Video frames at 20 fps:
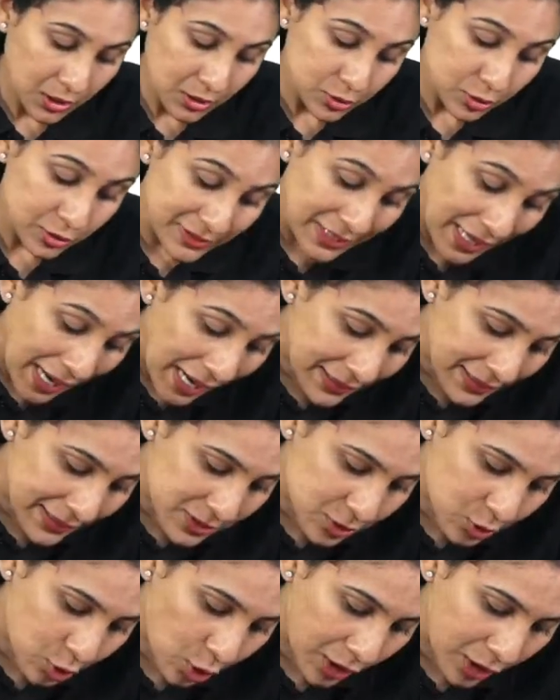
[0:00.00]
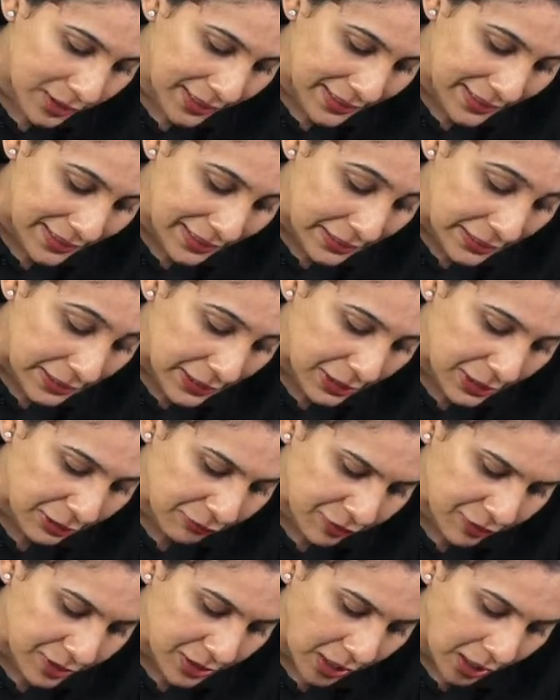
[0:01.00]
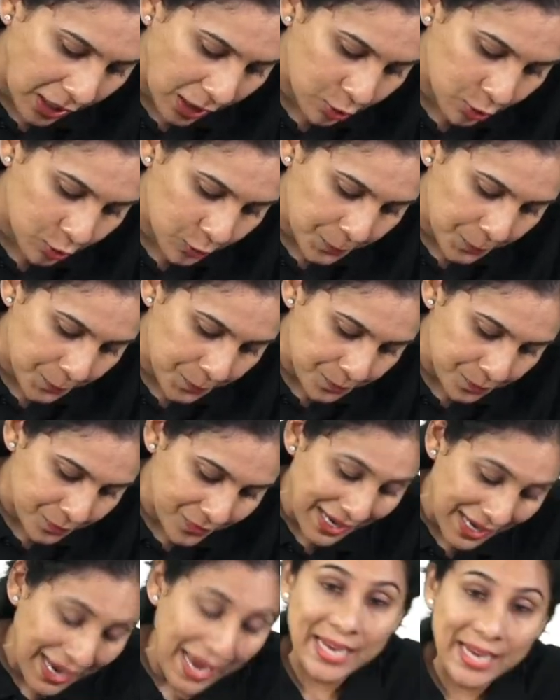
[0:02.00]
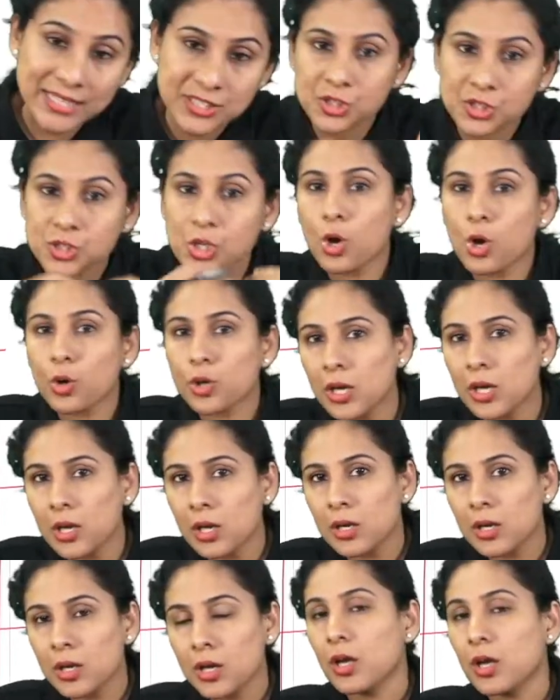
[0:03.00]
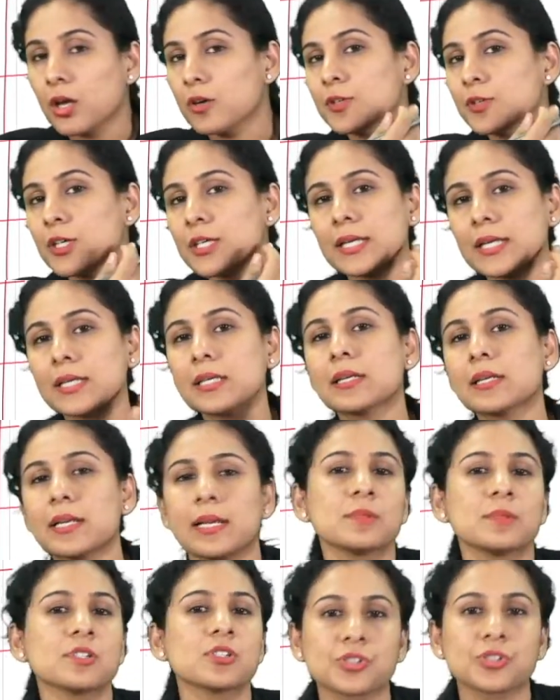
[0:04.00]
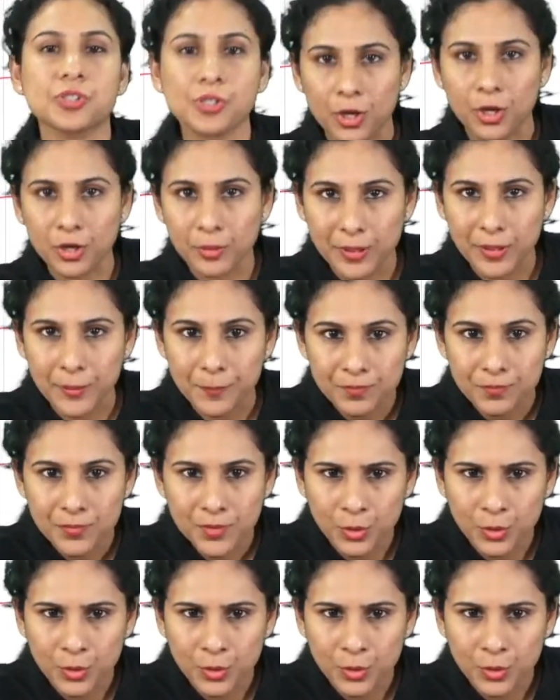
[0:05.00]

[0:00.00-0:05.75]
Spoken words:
So that is called an EVRO, extraoral vertical ramus osteotomy.